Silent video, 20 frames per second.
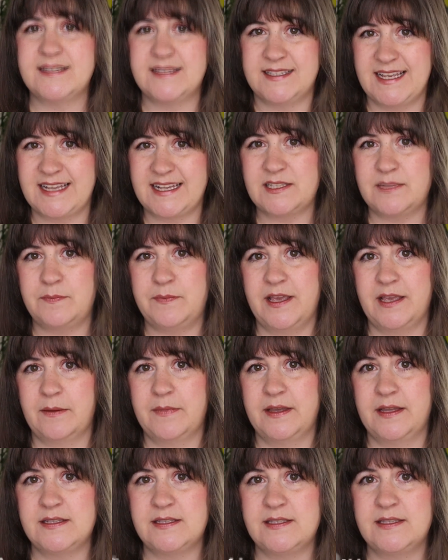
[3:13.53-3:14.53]
these 6
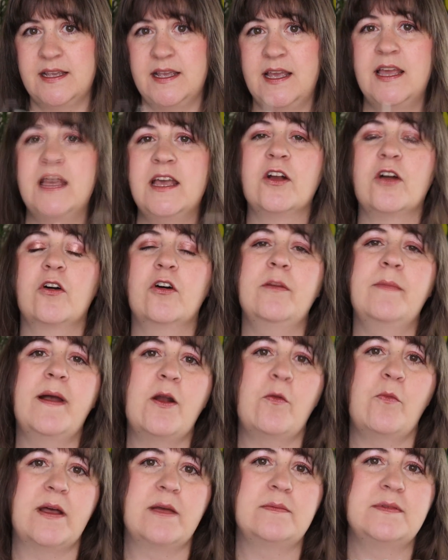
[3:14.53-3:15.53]
pigments, go to
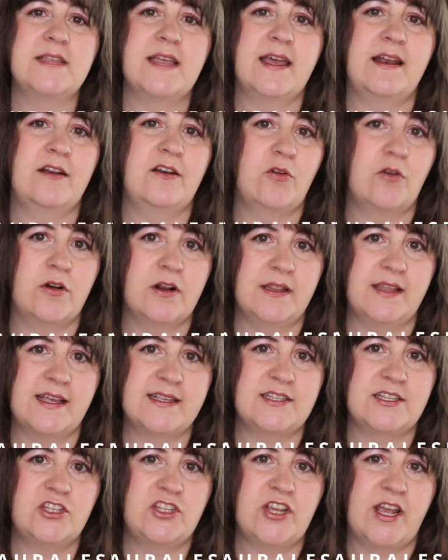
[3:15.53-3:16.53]
my website at
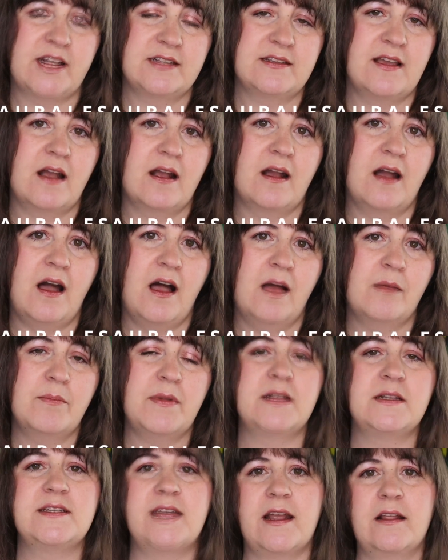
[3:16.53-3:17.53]

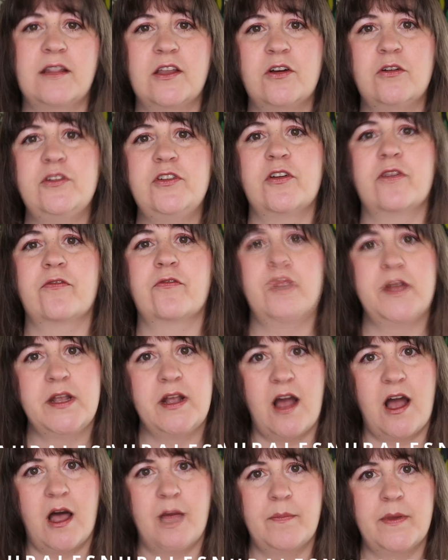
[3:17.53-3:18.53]
auralessonjack.com and download your
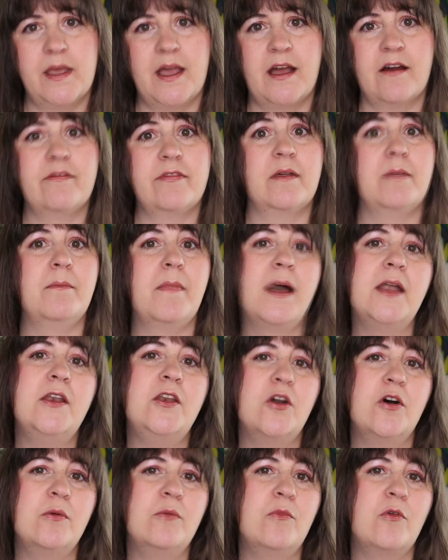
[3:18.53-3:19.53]
free copy of the
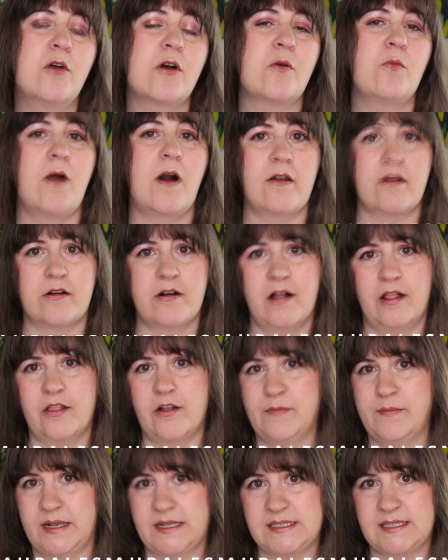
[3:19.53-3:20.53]
Mud No More
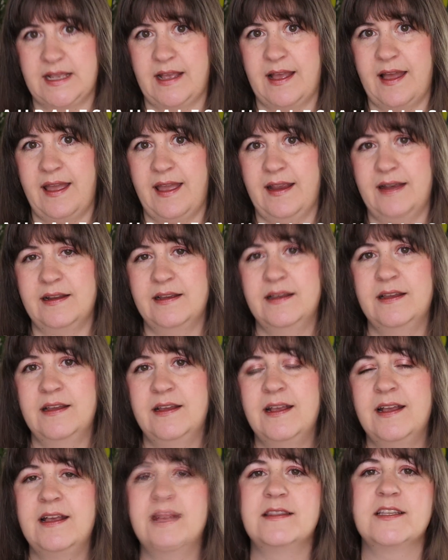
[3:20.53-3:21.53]
Watercolor Mixing Guide.
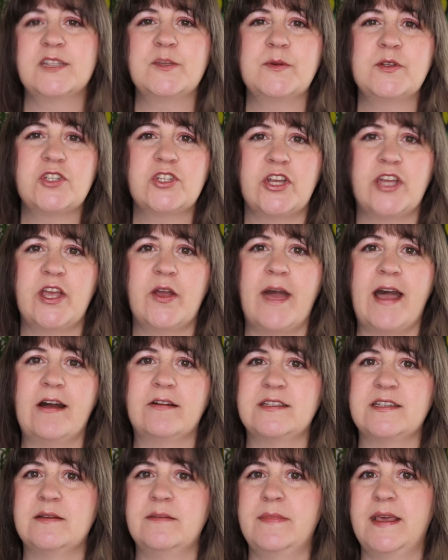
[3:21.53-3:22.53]
This will show you
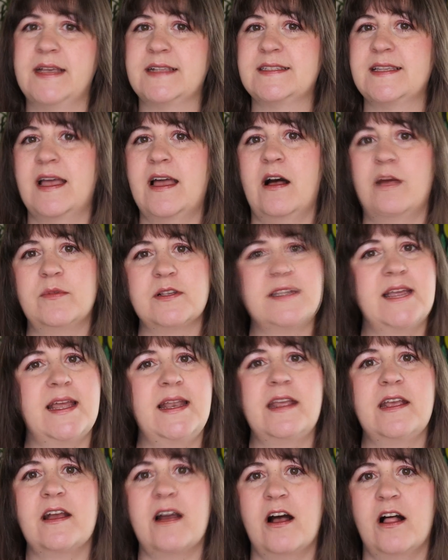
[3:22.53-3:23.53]
how to mix almost
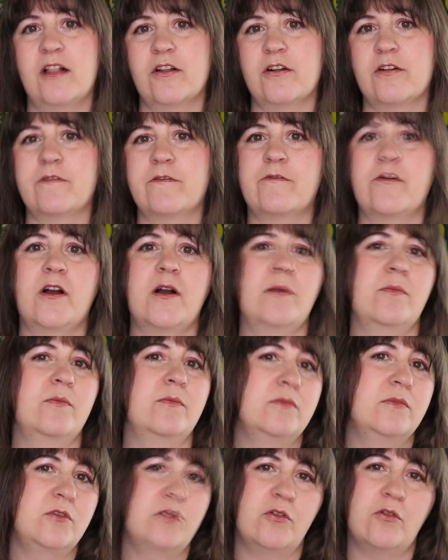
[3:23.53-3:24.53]
any color
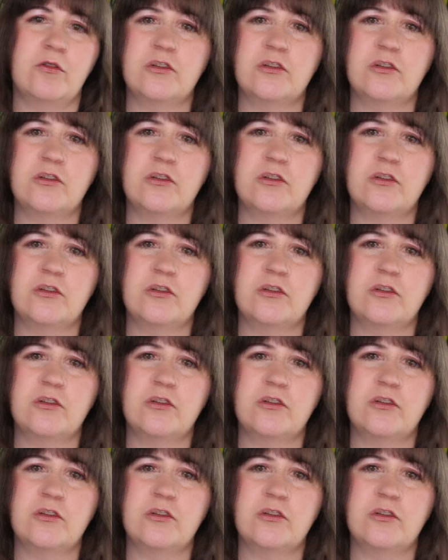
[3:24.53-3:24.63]
from